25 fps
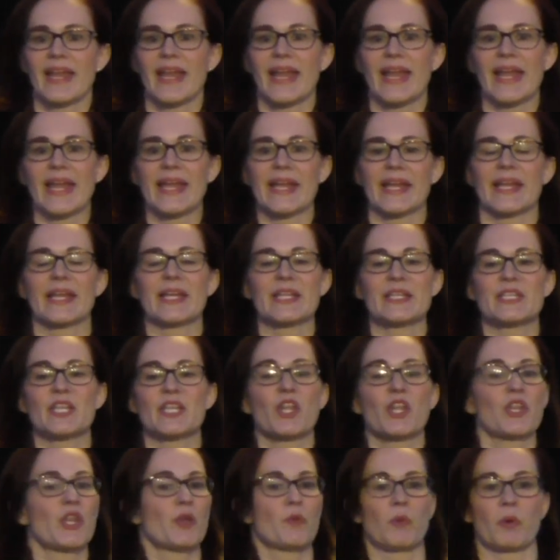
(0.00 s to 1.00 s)
And
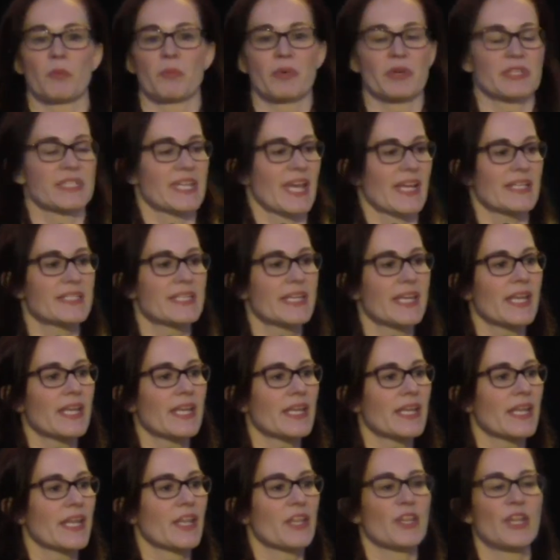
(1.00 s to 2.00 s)
they weren't protecting it.
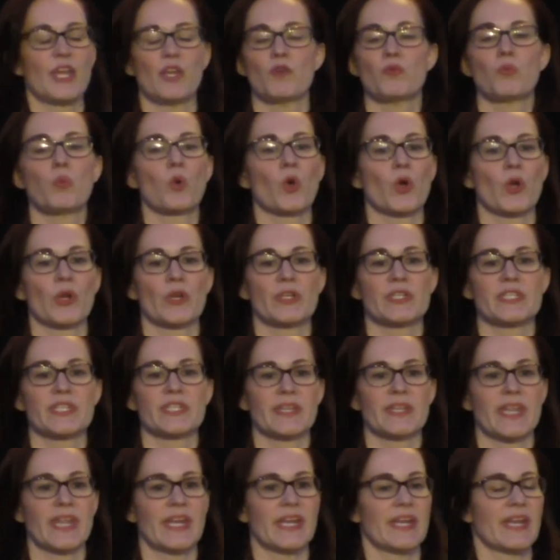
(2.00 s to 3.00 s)
They weren't,
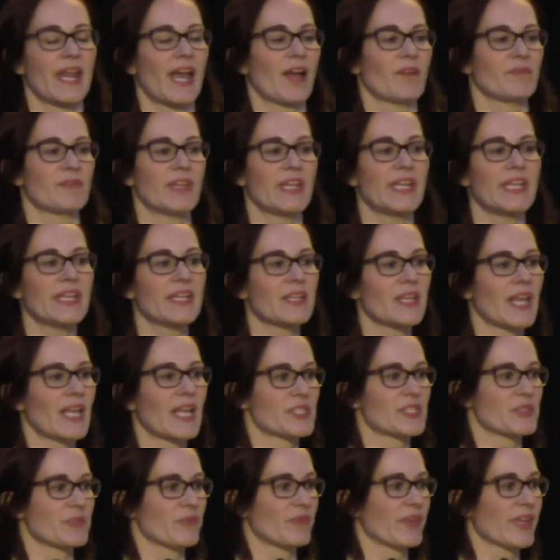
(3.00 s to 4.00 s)
they didn't have any
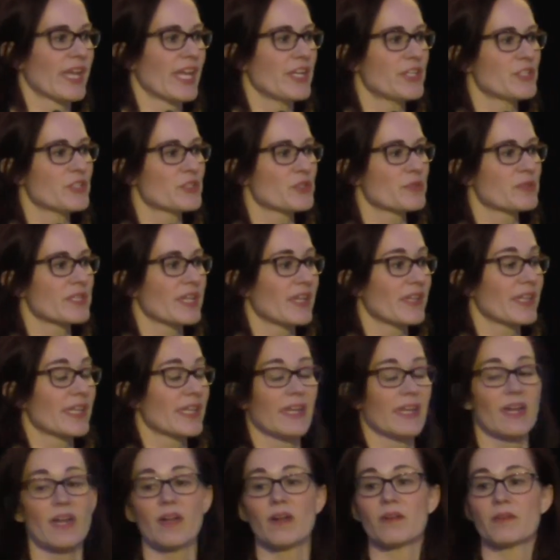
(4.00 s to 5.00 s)
classification. So it was kind of like,
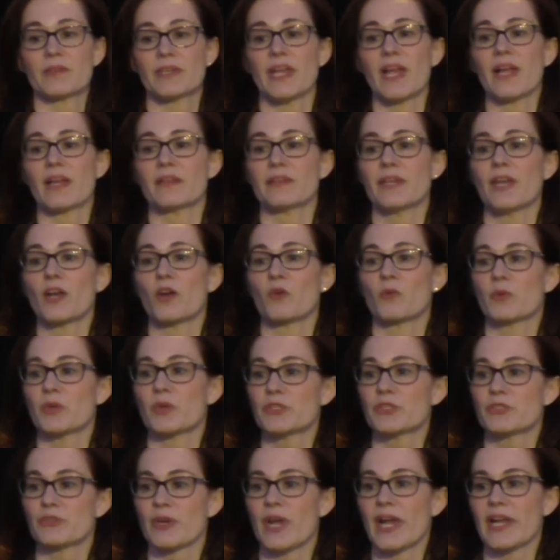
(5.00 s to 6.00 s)
oh, yeah, no, we're
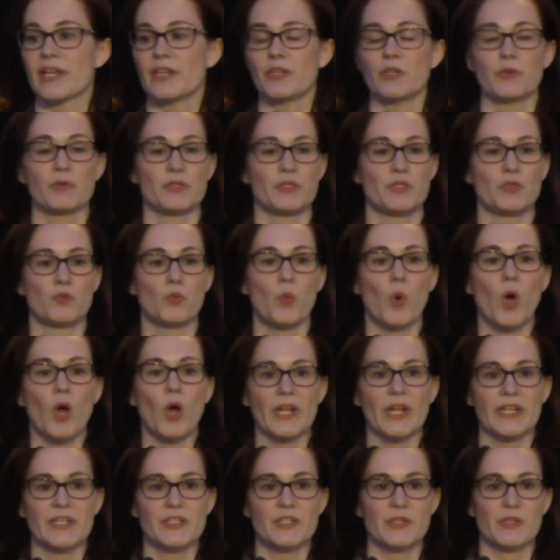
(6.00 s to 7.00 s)
tracking you as you
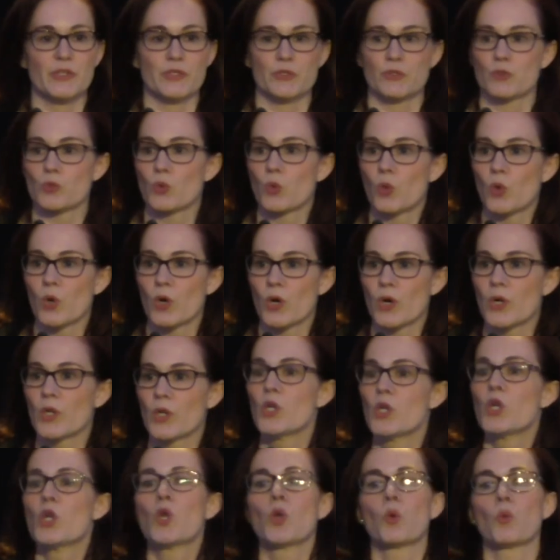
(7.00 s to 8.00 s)
walk into the store,
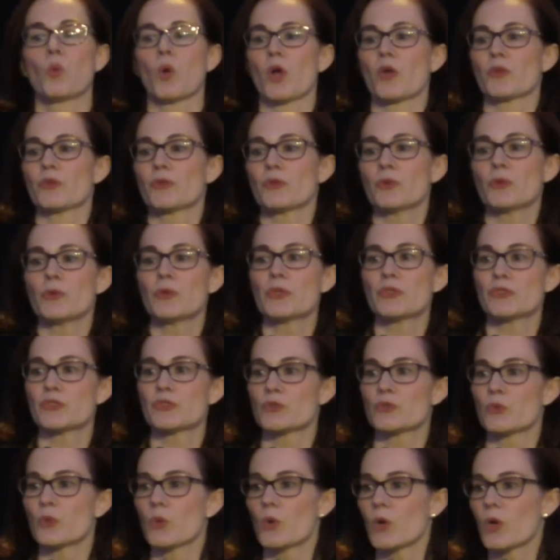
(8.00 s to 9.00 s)
walk through the
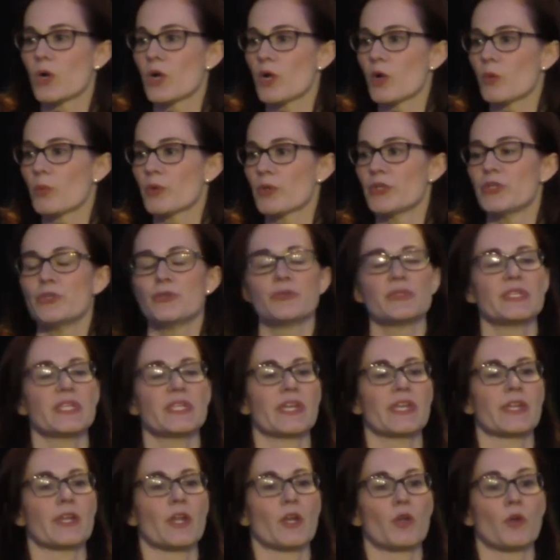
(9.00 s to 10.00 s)
store. We're using
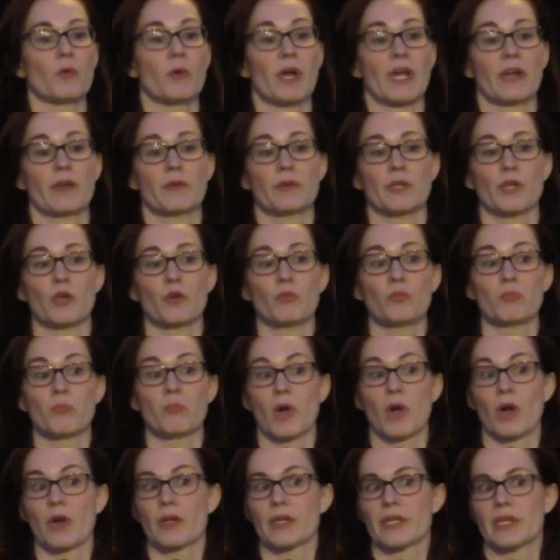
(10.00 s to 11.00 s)
it, oh, I don't know,
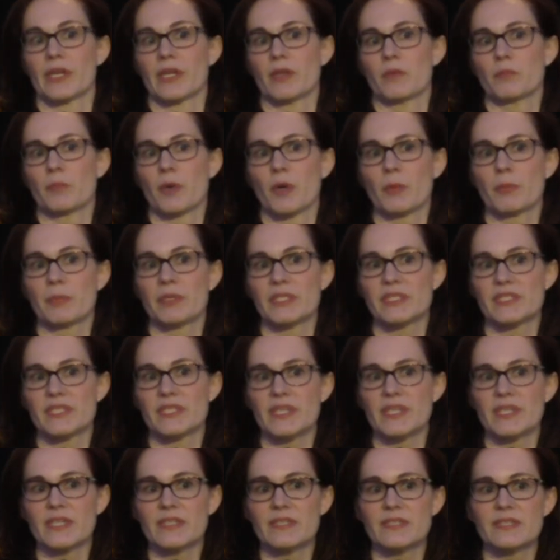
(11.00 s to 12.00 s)
marketing
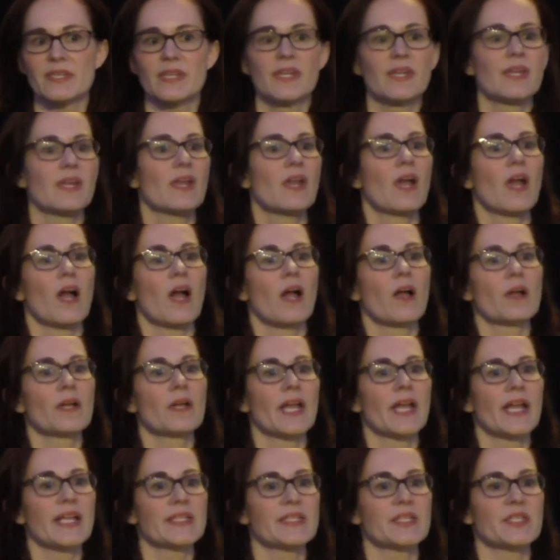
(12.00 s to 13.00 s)
purposes, all
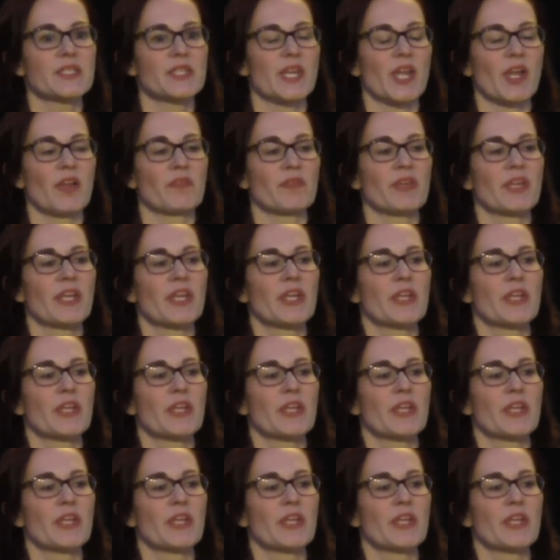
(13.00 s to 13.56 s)
kinds of stuff.